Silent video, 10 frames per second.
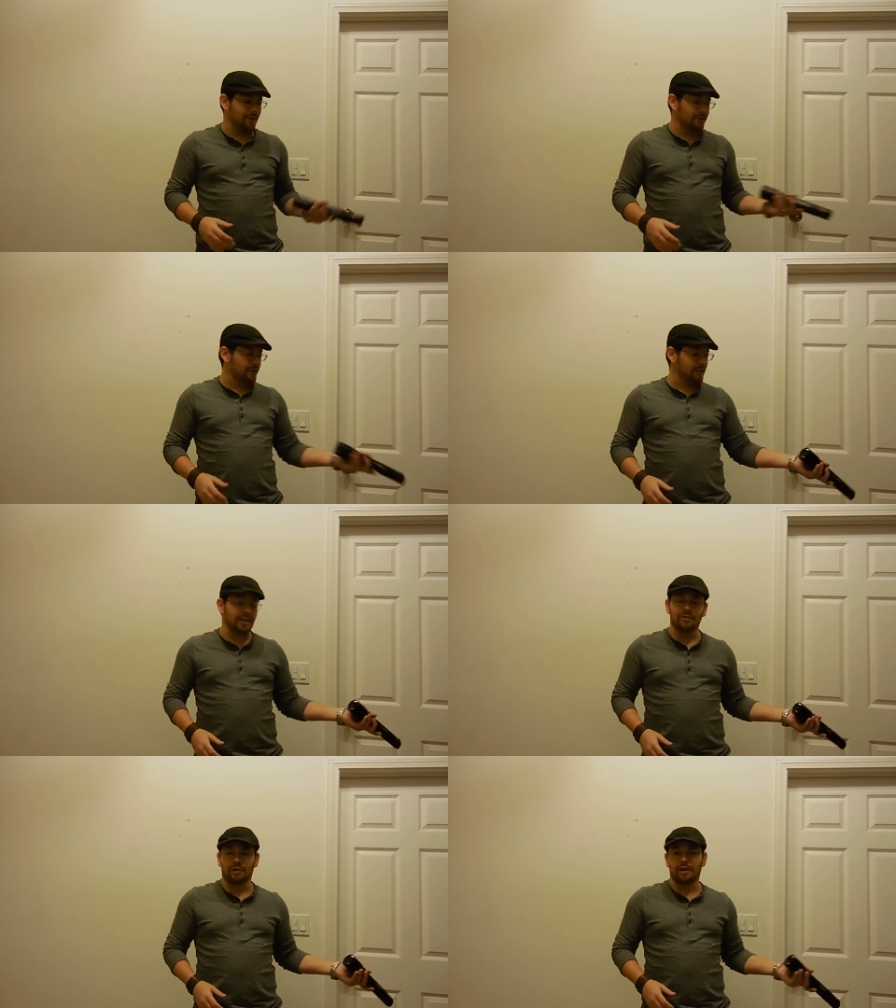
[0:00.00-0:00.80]
You just said
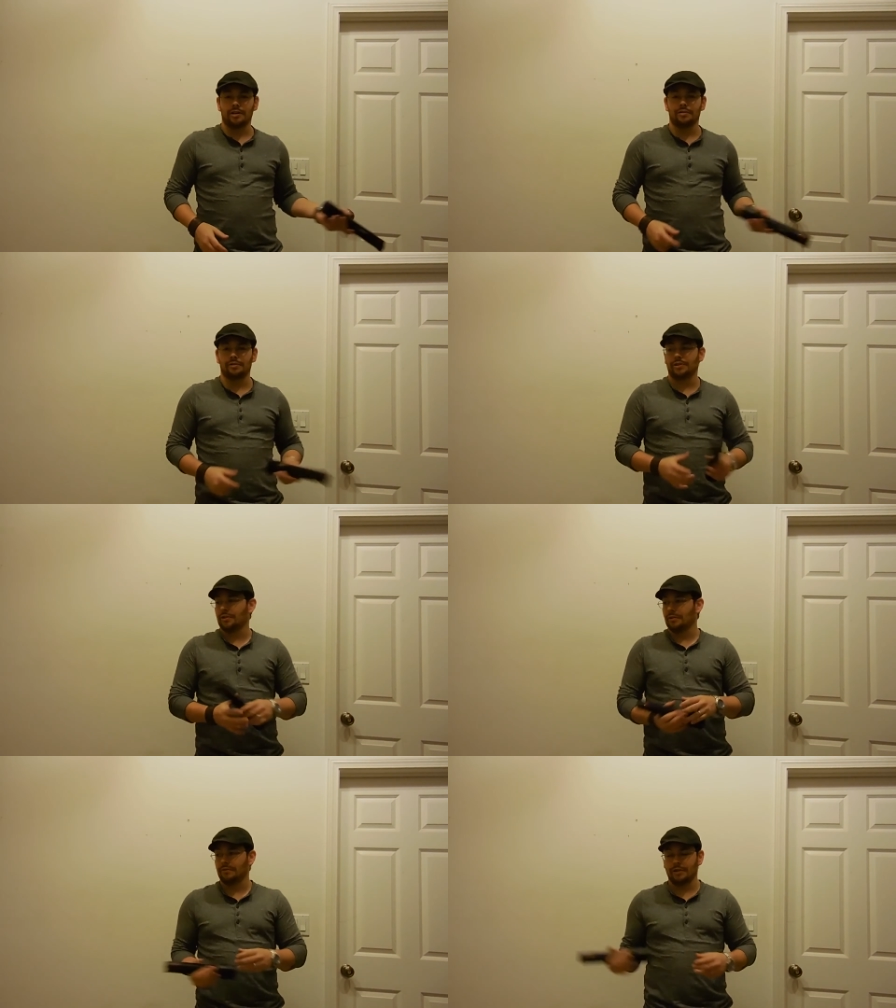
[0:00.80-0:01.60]
you weren't going to use
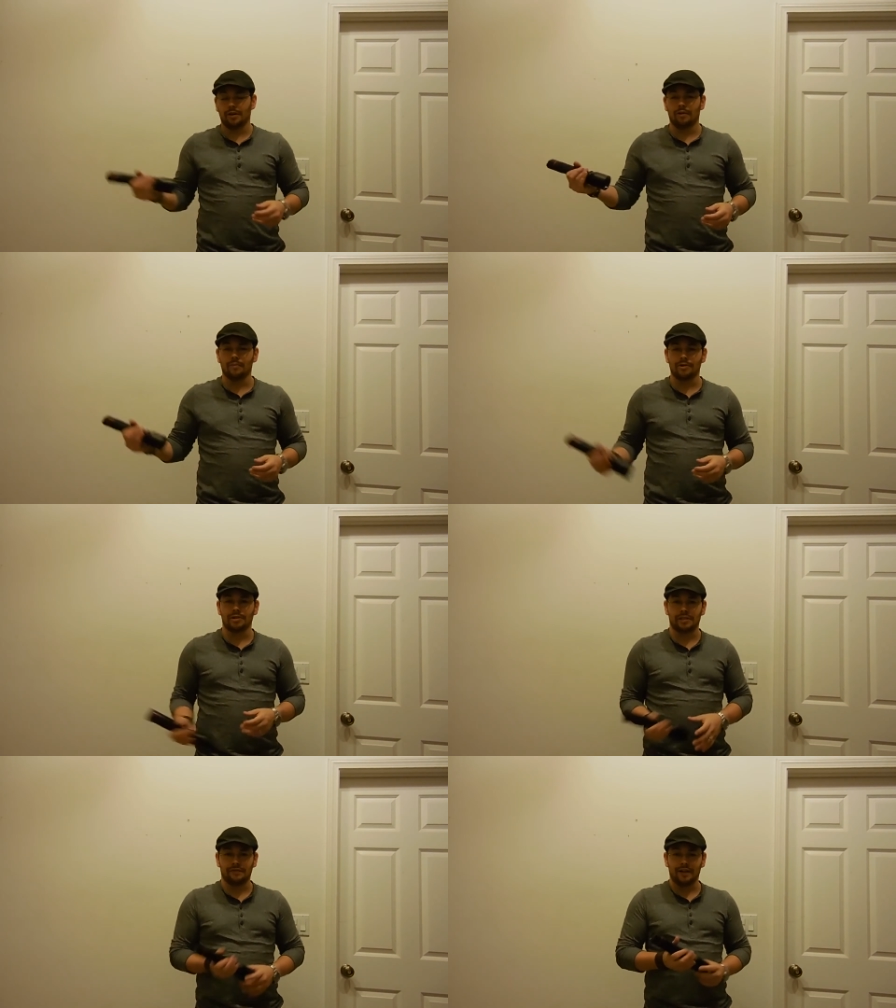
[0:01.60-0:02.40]
your, you know,
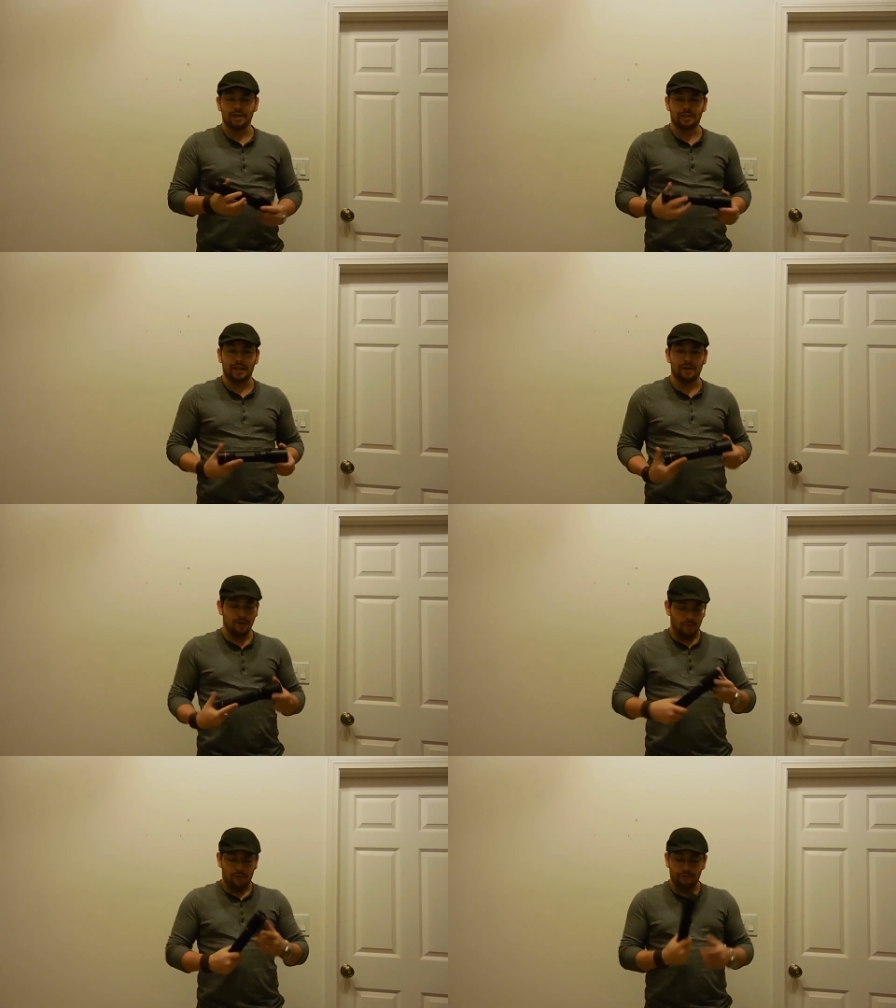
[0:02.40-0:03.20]
emergency flashlight.
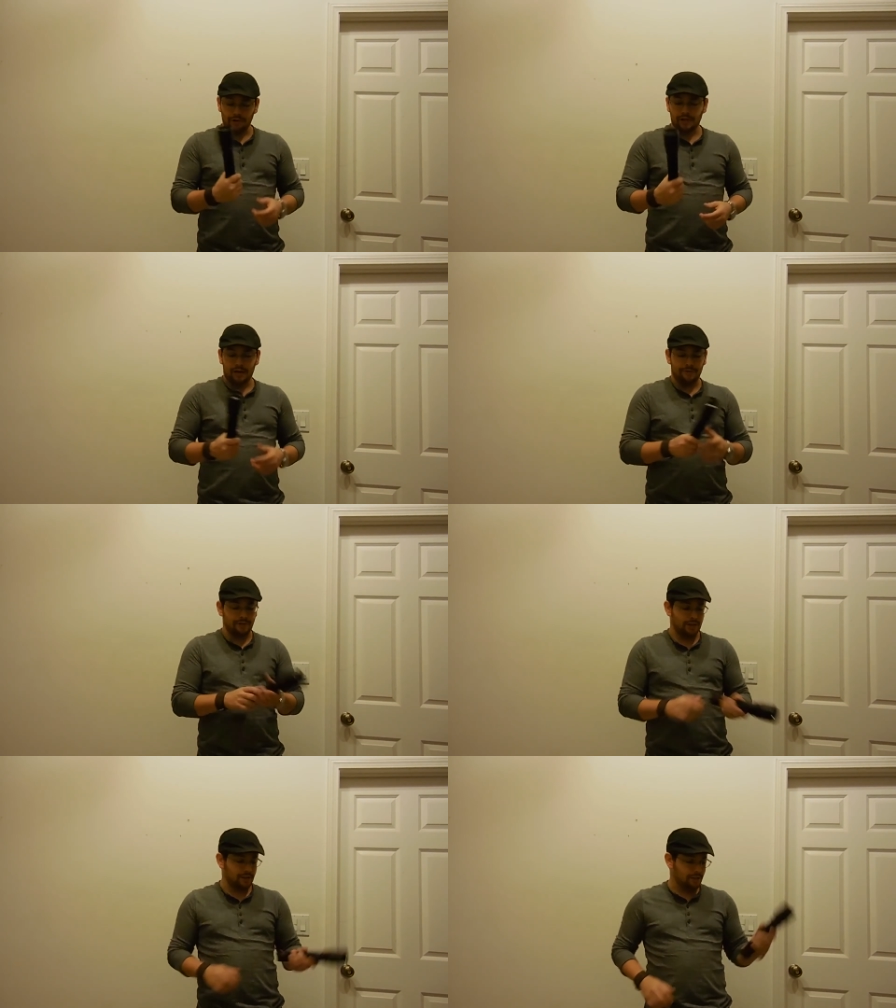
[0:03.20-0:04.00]
Well, first off,
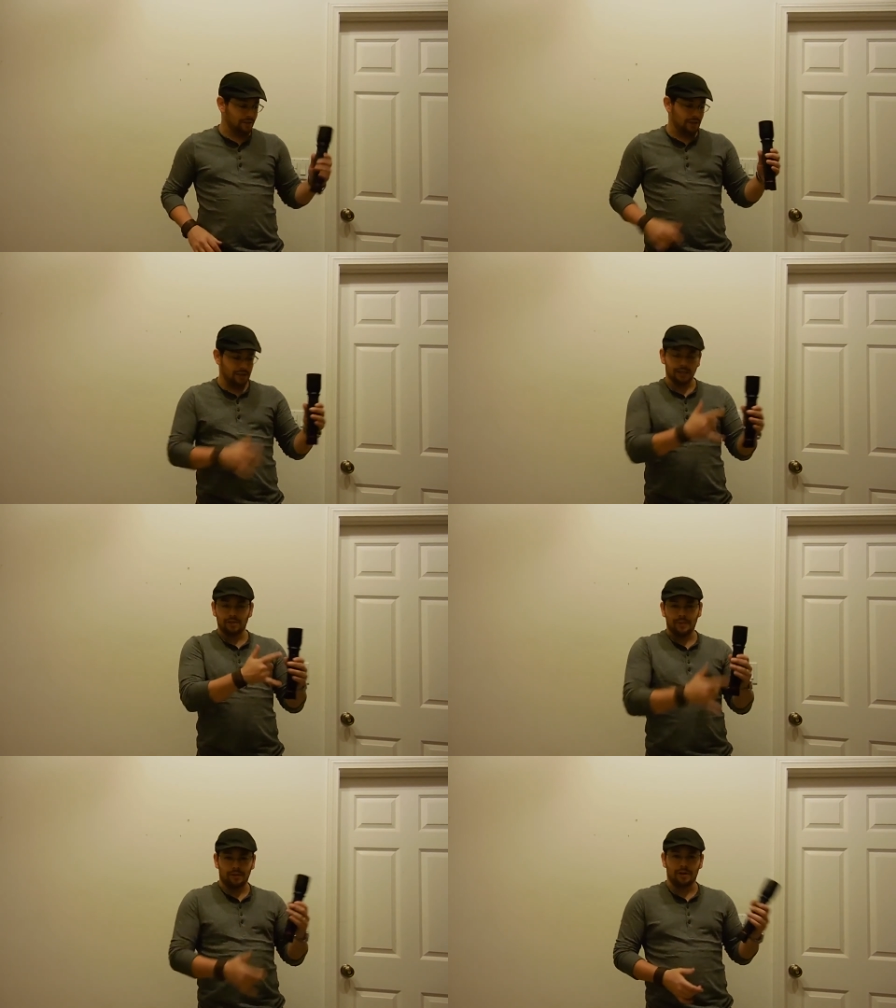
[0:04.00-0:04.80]
this is a
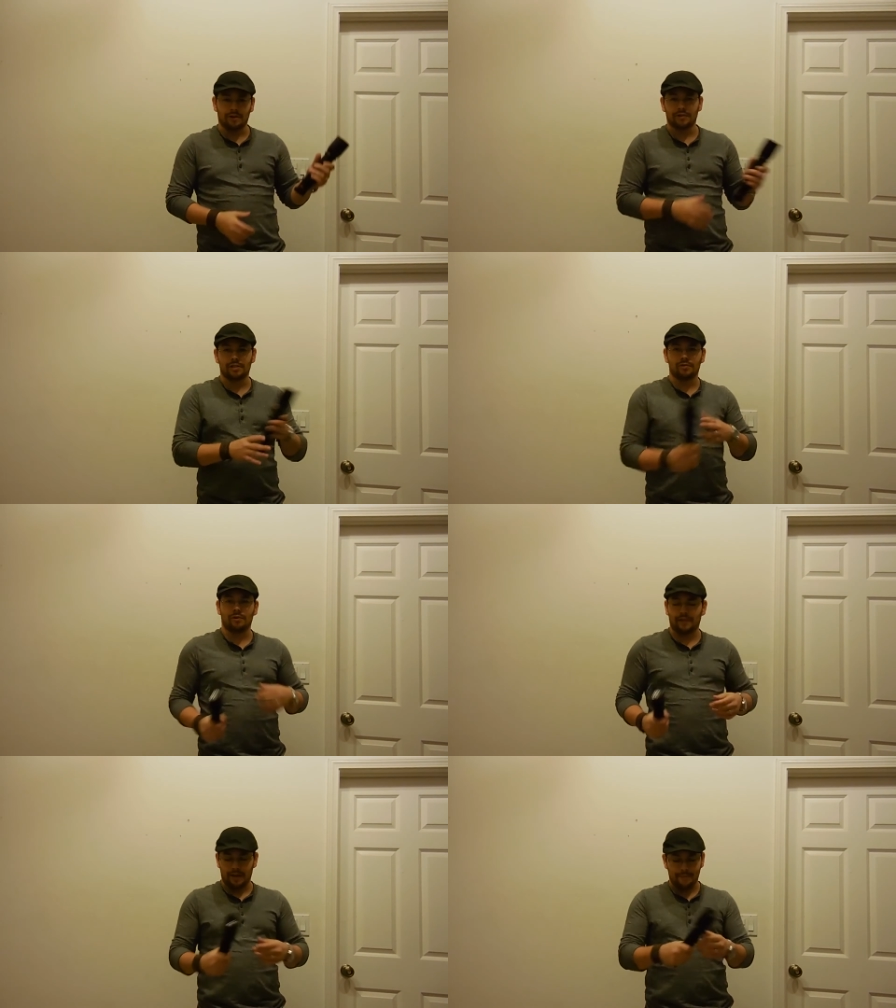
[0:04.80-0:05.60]
little bit longer. This is sort of
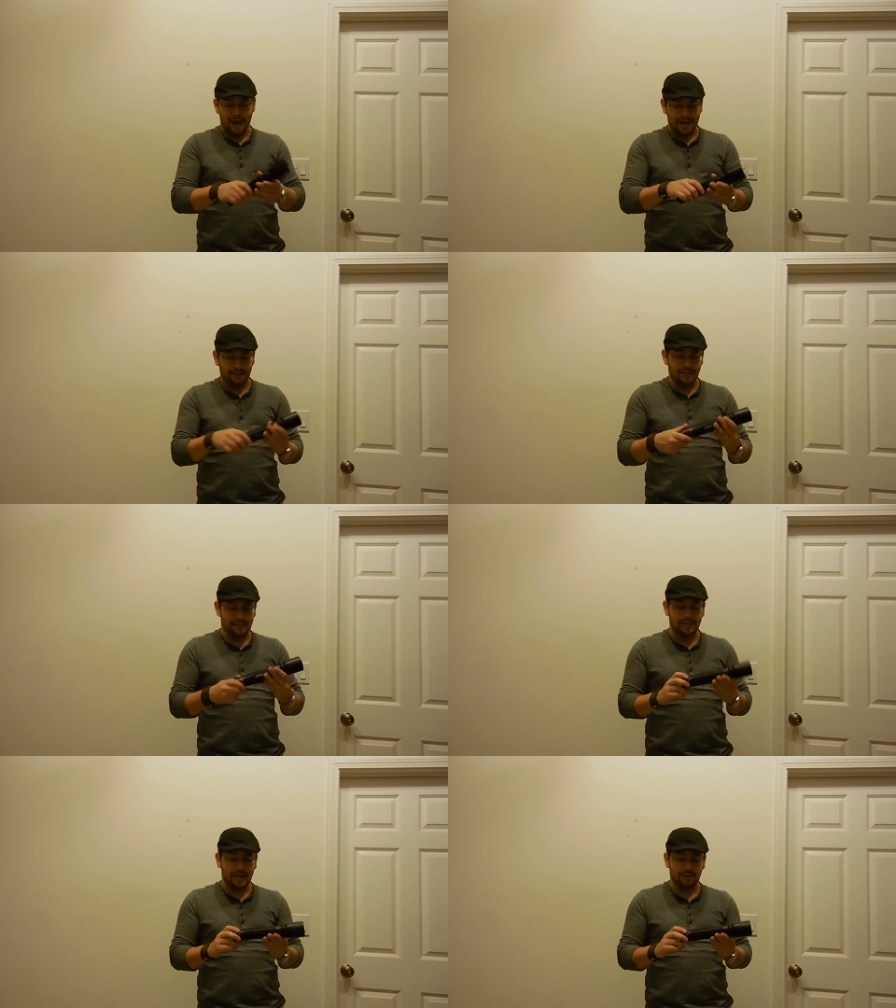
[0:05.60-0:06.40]
like a mag light
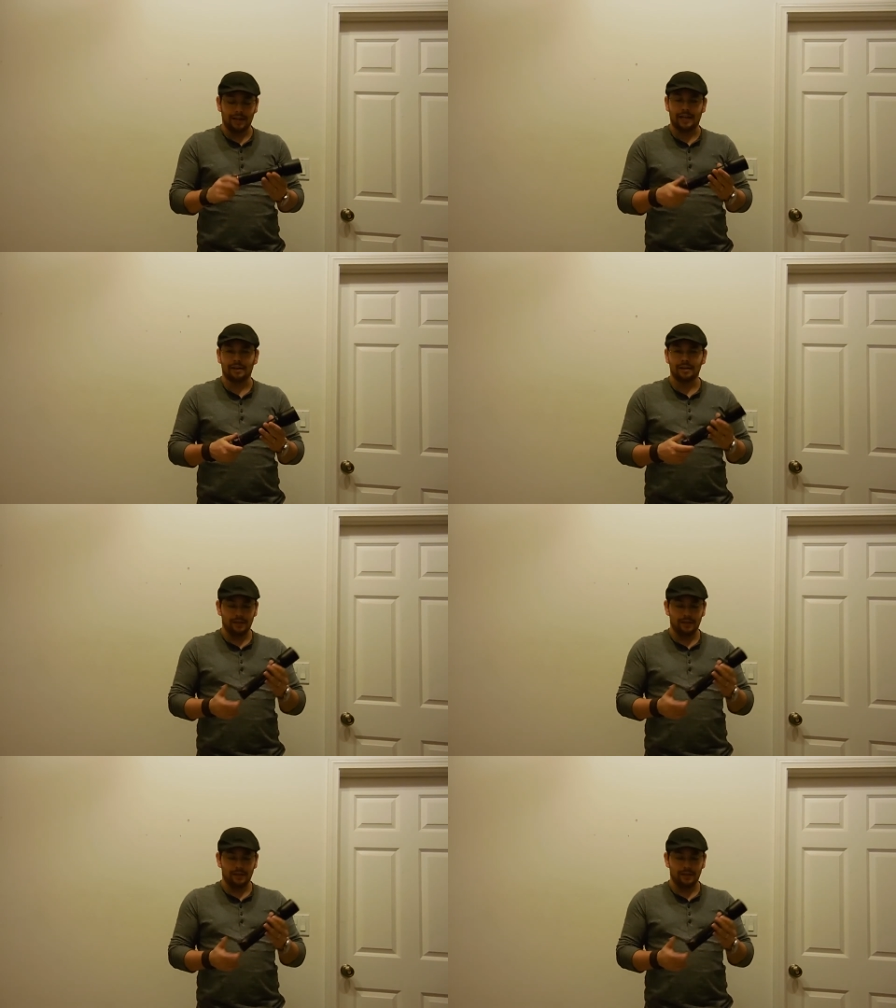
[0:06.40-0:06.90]
style light.